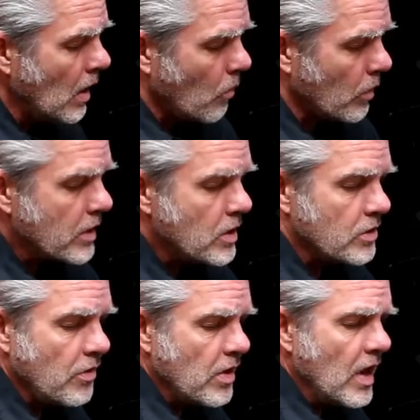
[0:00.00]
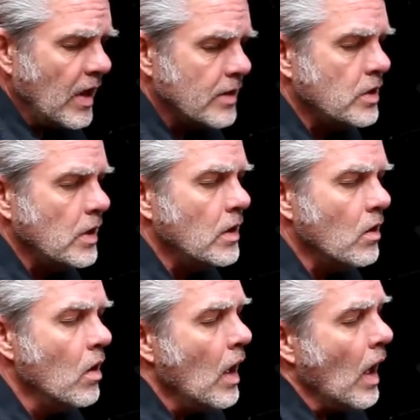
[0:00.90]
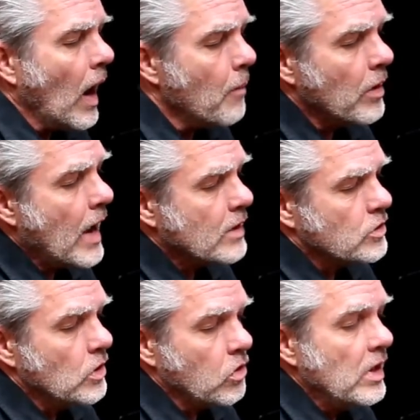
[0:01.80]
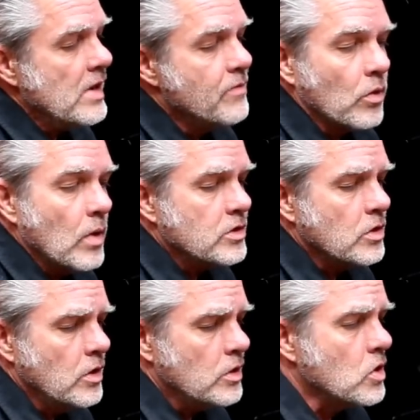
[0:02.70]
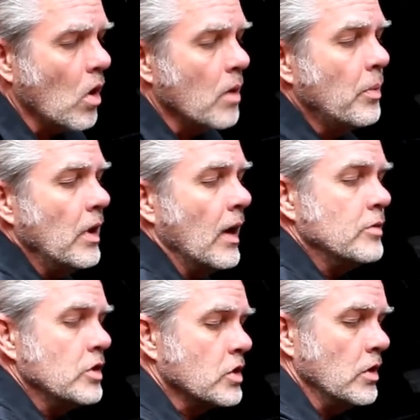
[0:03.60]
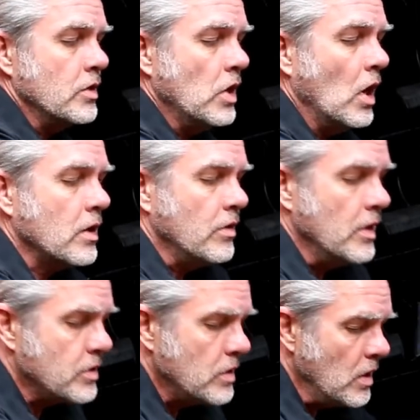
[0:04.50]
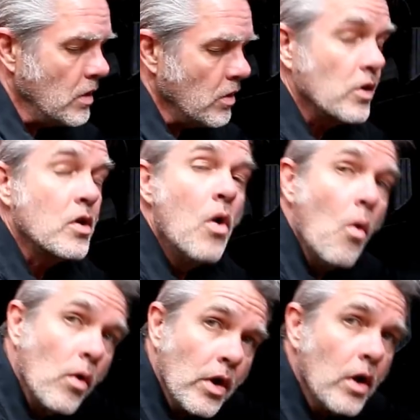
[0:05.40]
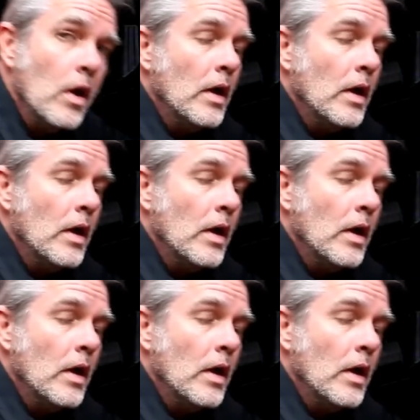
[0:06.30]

When I get to the edge here, I'm gonna actually leave the rest of this carpet and I'm just gonna tuck this into the corner